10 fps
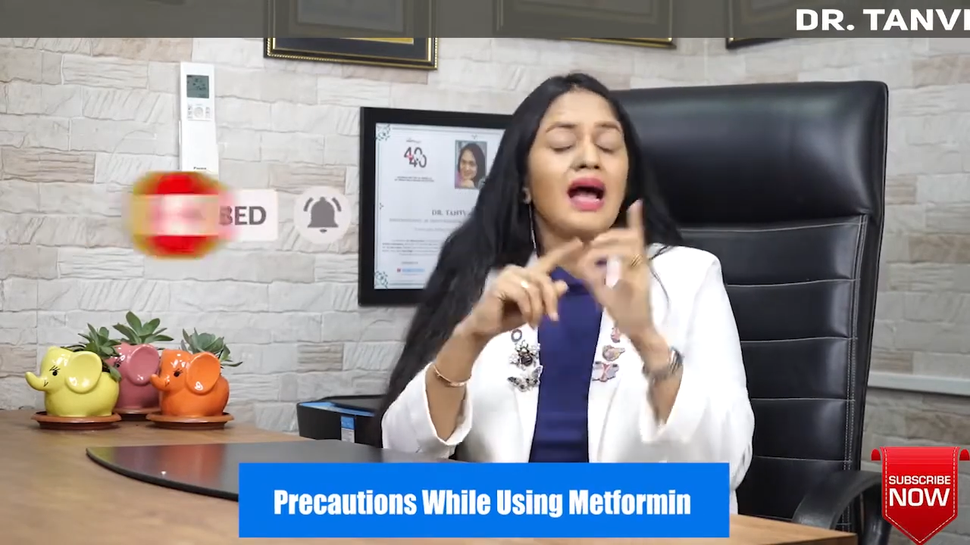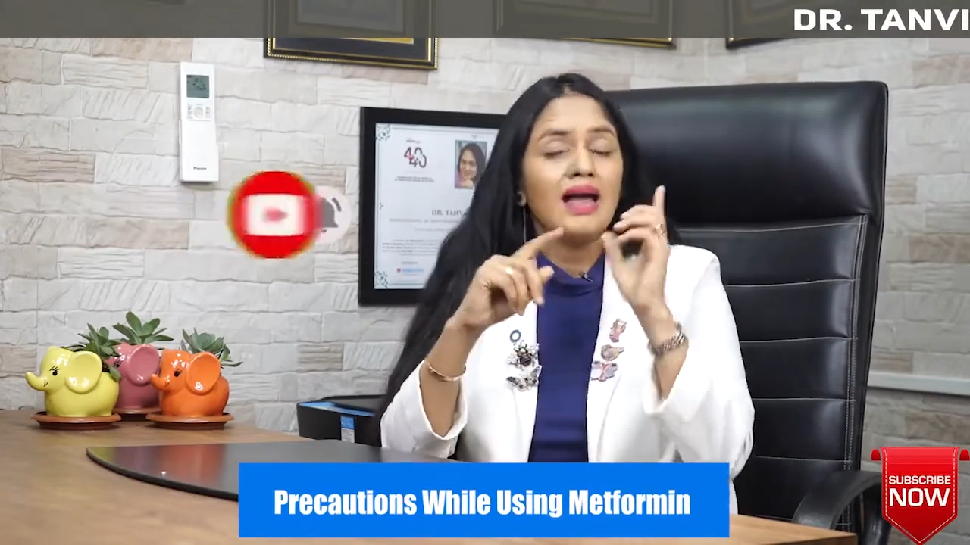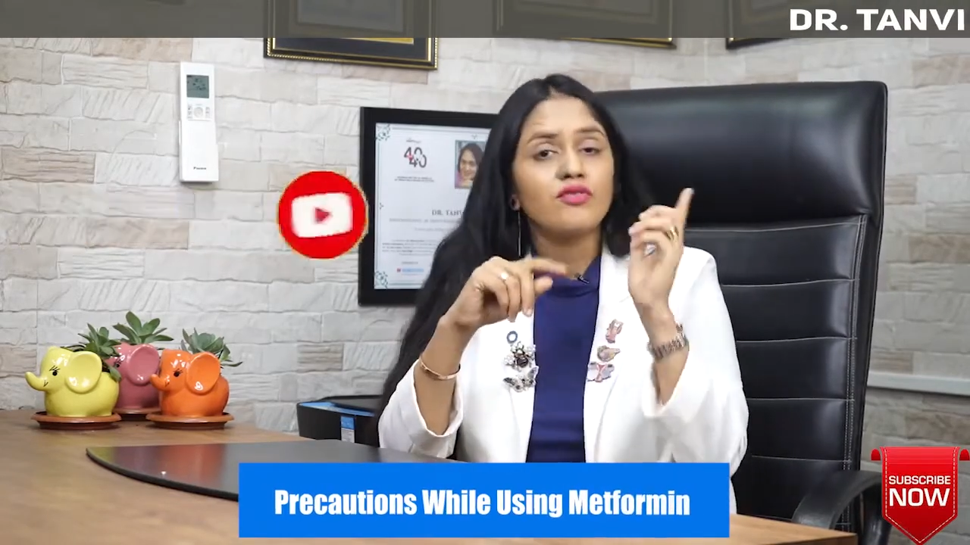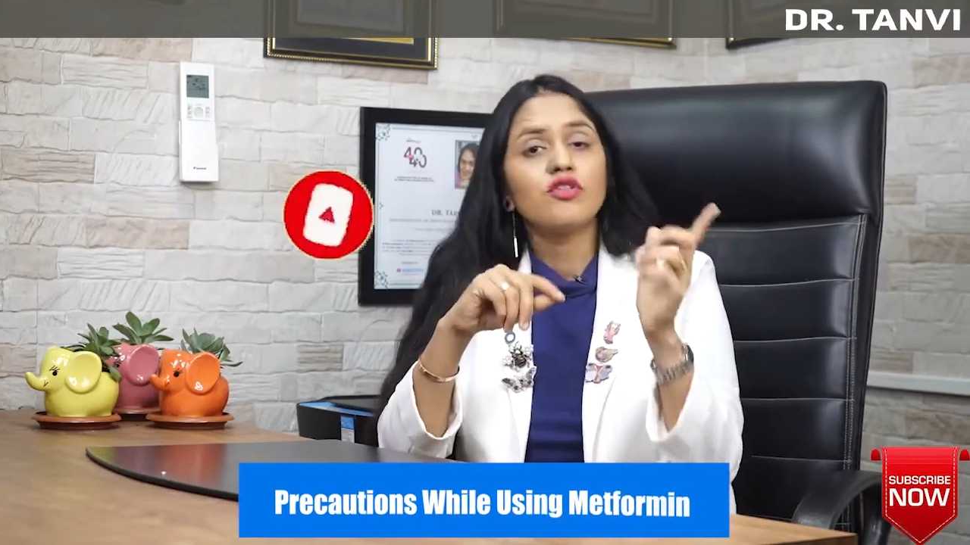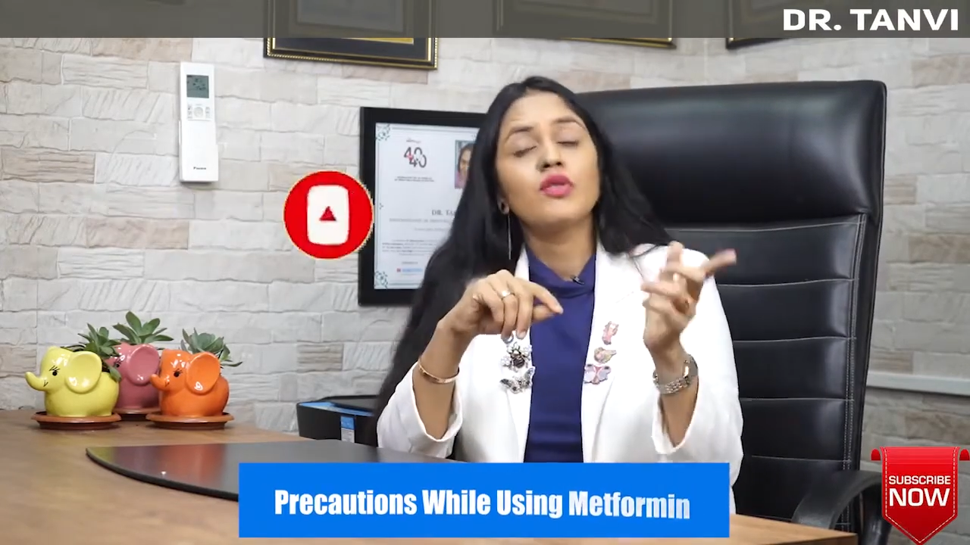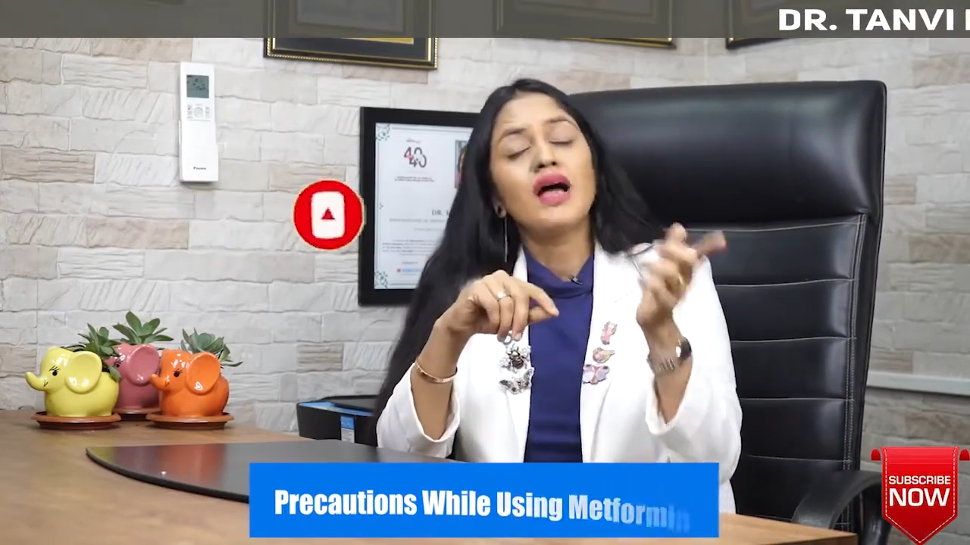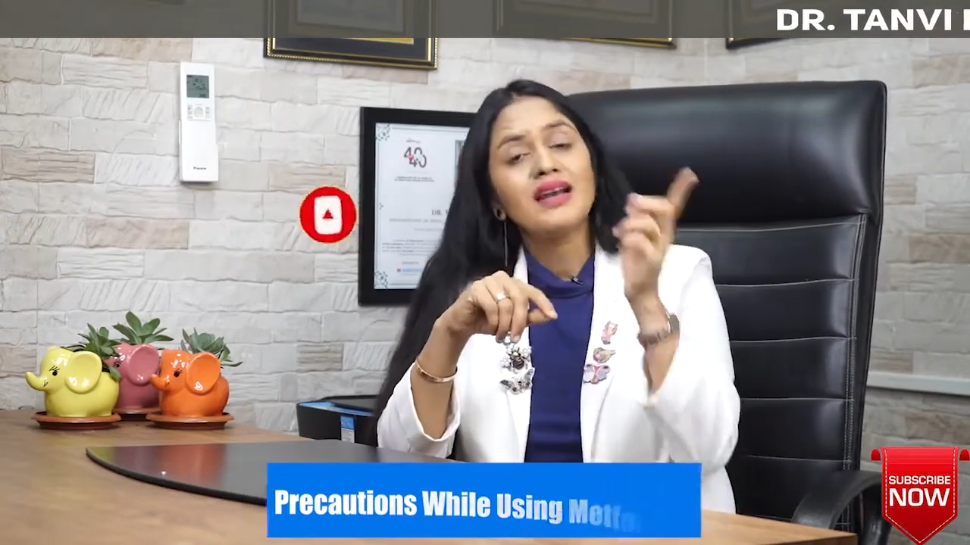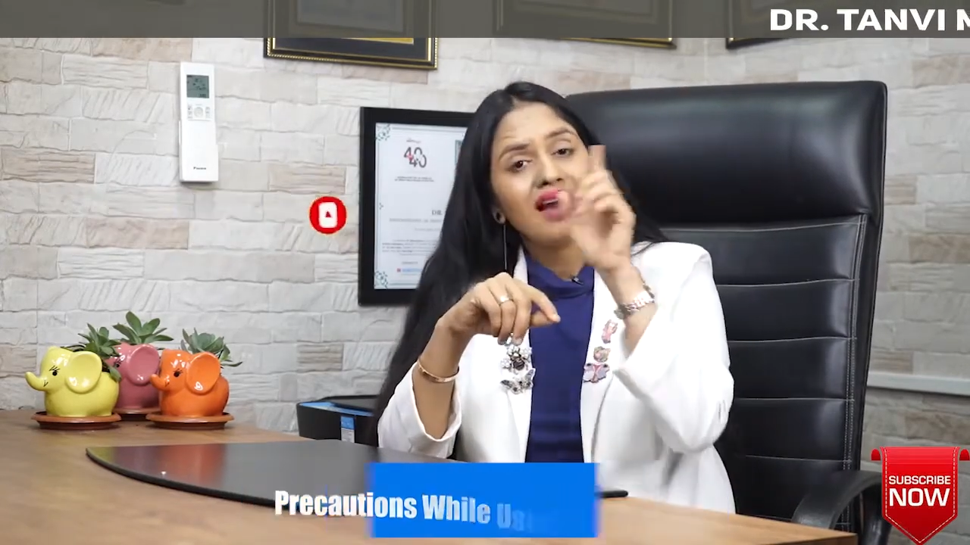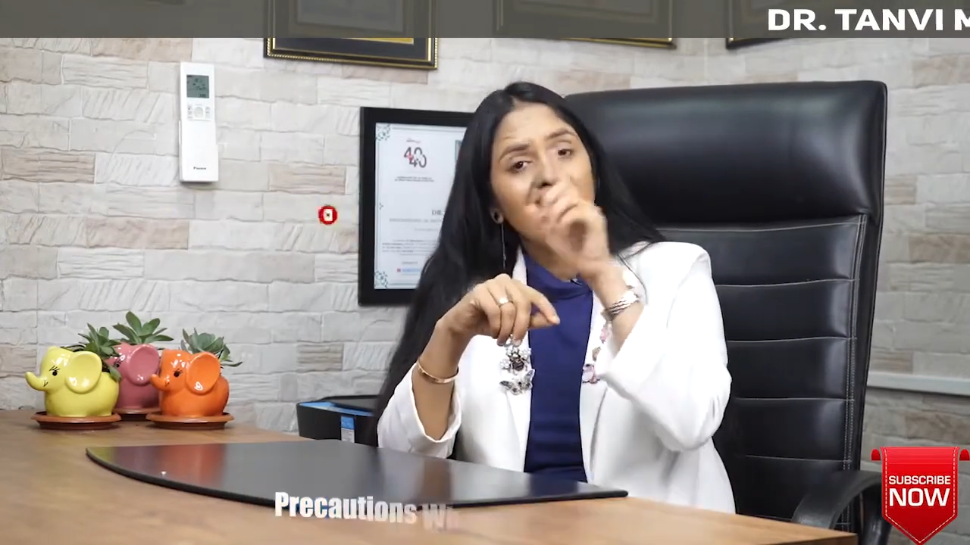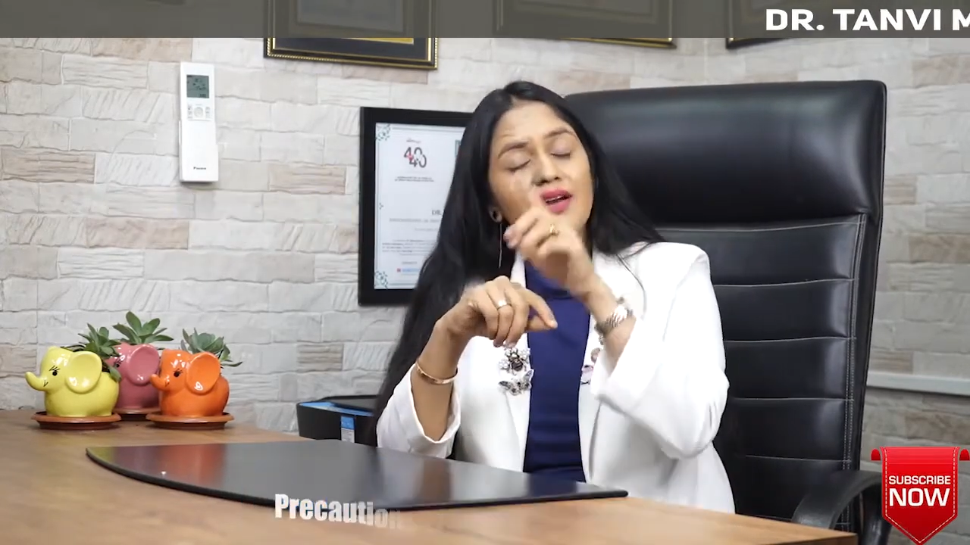And for
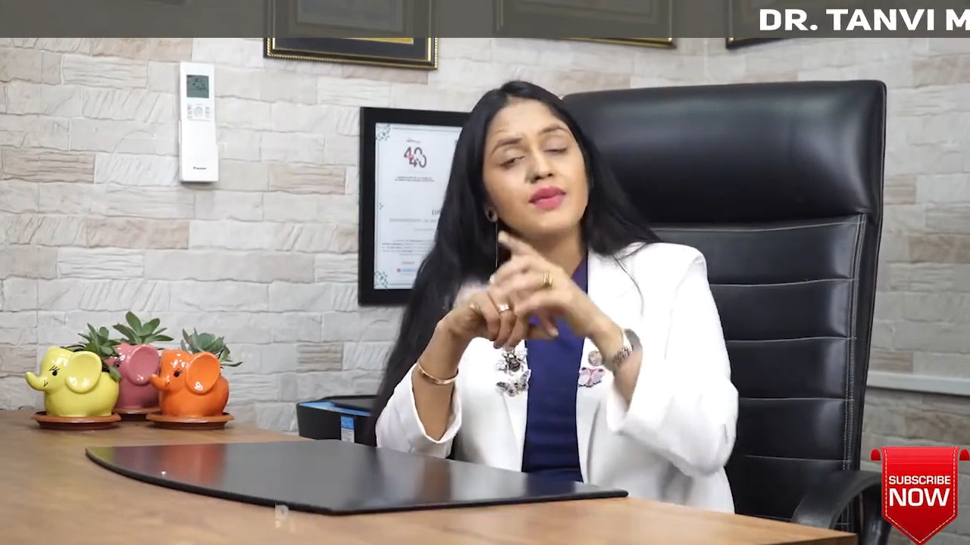that I have